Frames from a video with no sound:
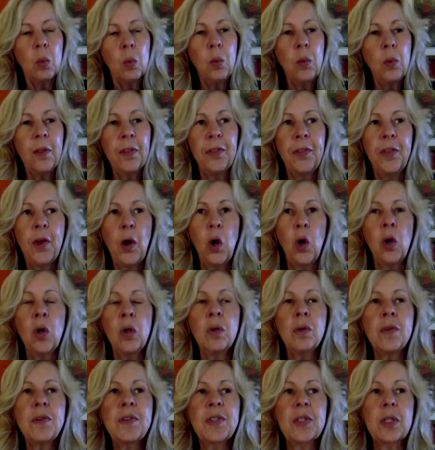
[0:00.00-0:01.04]

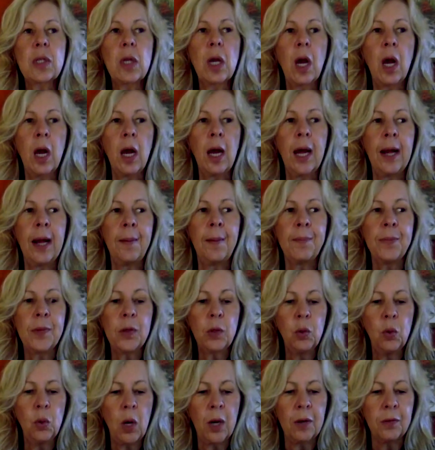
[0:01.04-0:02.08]
Those um,
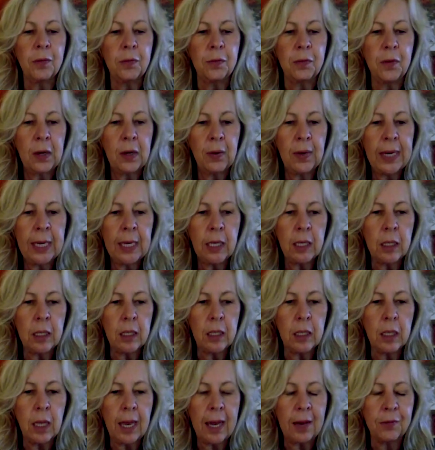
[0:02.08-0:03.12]
who are very,
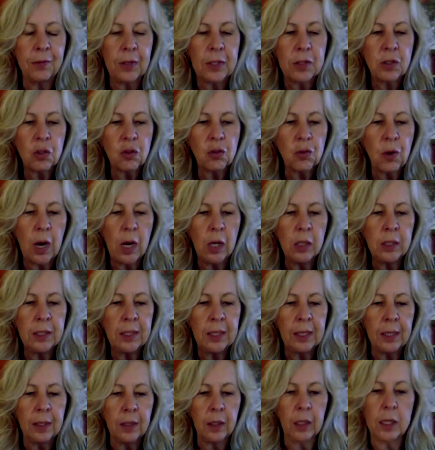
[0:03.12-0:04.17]
have a
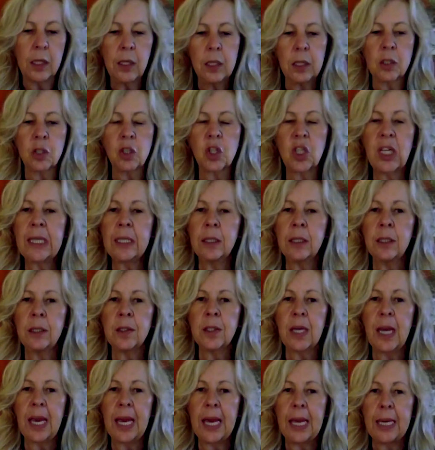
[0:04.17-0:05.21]
stronger shield
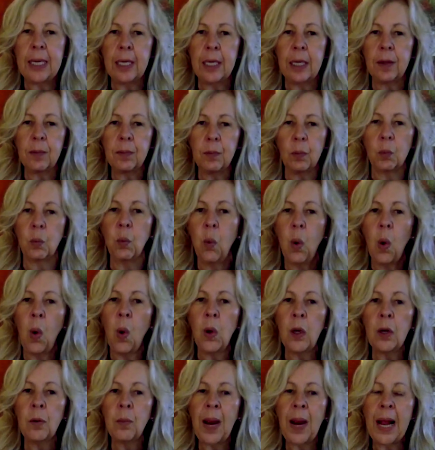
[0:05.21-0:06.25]
and a
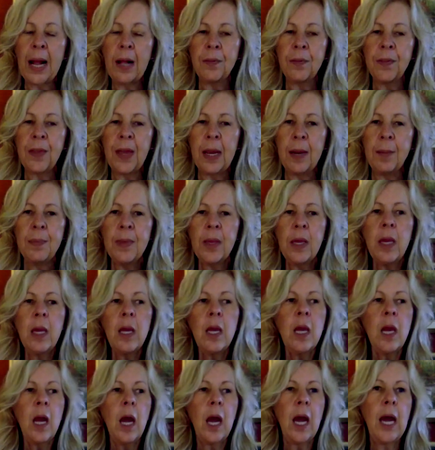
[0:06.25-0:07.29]
wall around them
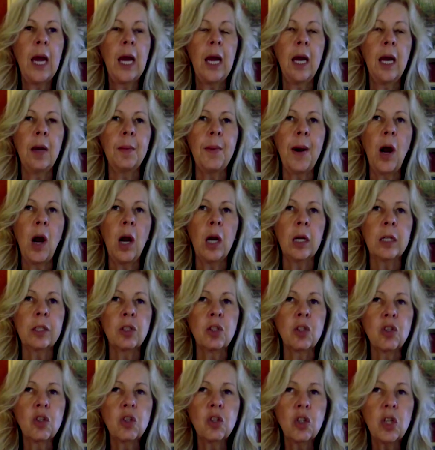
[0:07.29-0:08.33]
um, are
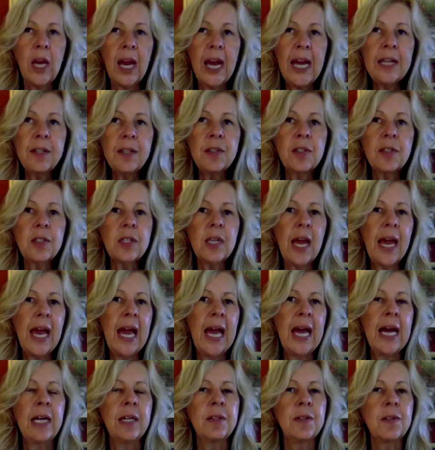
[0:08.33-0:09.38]
just
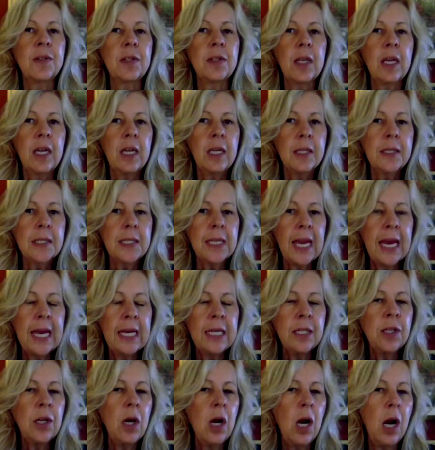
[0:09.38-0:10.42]
as
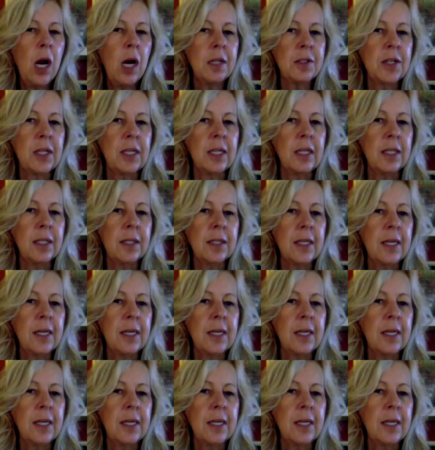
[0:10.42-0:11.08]
tender hearted